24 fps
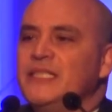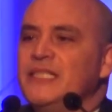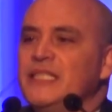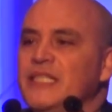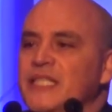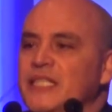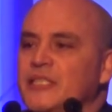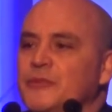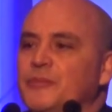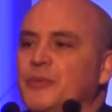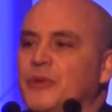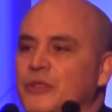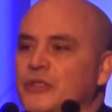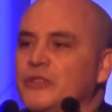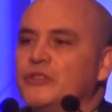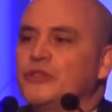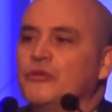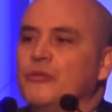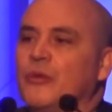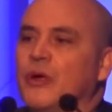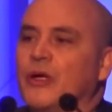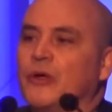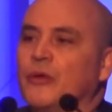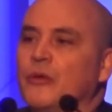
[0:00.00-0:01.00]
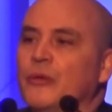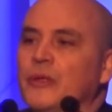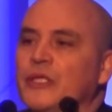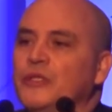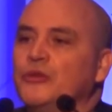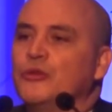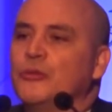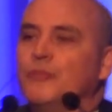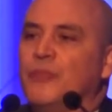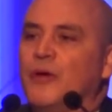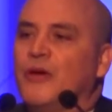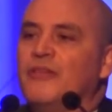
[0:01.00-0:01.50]
the experience you are going
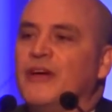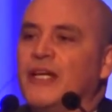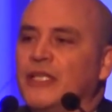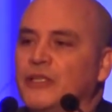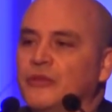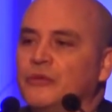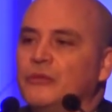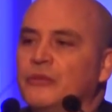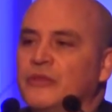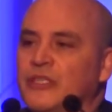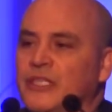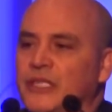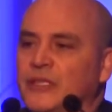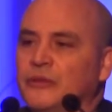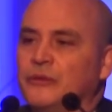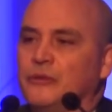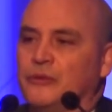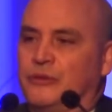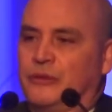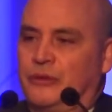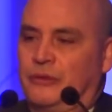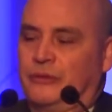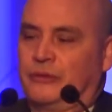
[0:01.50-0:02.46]
to provide to the end user.